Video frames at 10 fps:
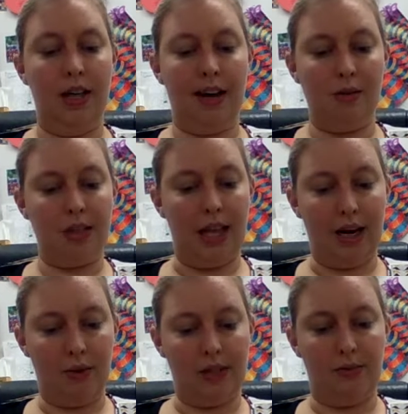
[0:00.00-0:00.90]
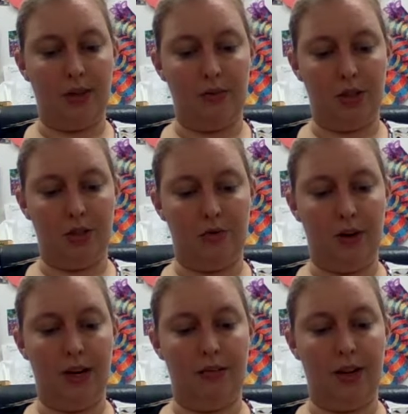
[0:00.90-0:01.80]
and I was likewise very much
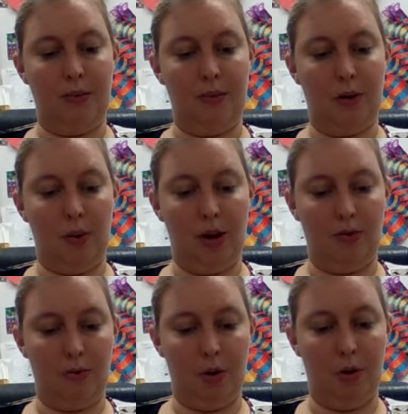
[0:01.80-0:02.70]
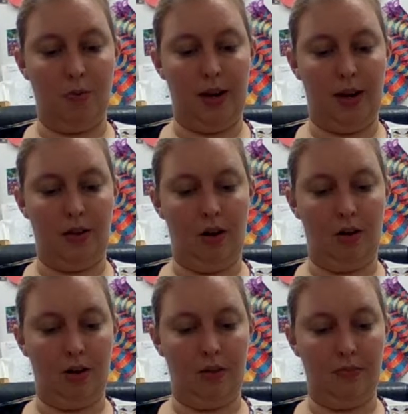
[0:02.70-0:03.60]
afraid of keeping away from home any
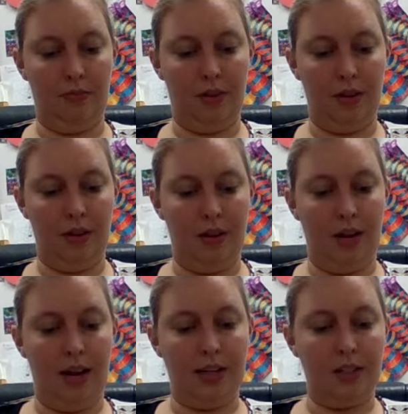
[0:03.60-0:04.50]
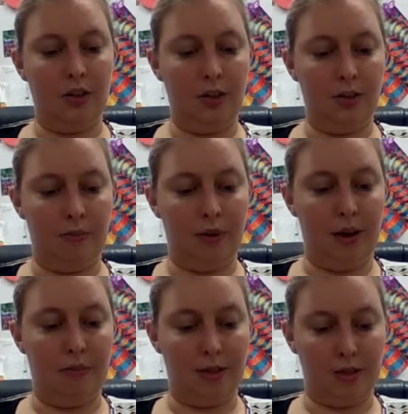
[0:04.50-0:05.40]
longer. I told him
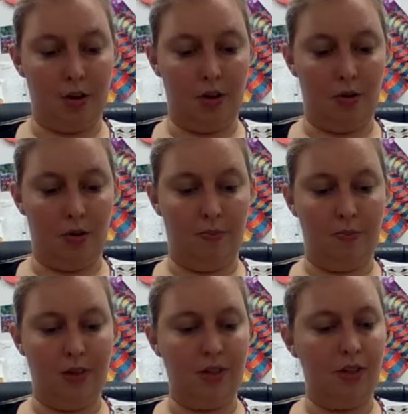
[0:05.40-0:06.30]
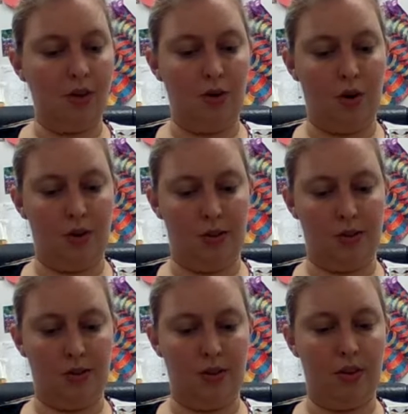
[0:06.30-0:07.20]
I must go, but he took no
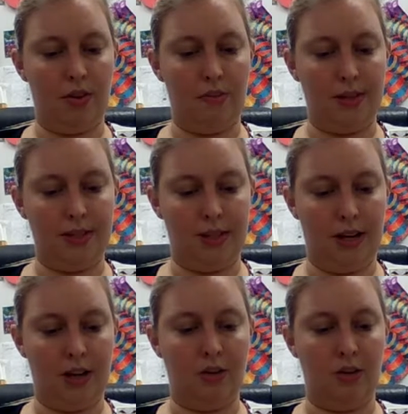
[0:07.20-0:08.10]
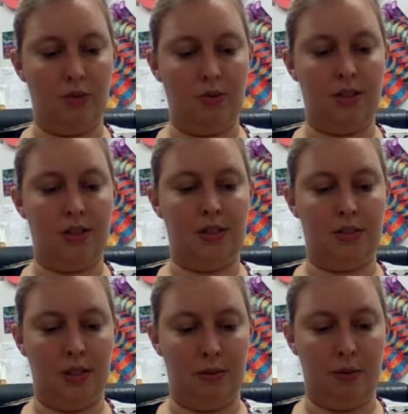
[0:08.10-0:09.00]
notice, so I thought the best thing I could do was to
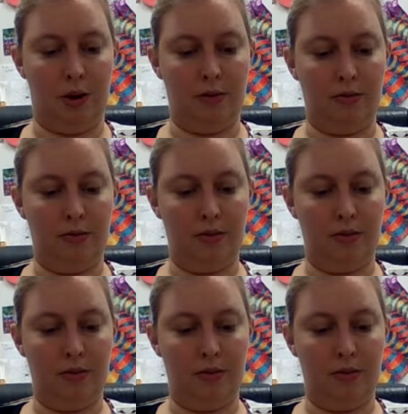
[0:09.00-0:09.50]
slip off.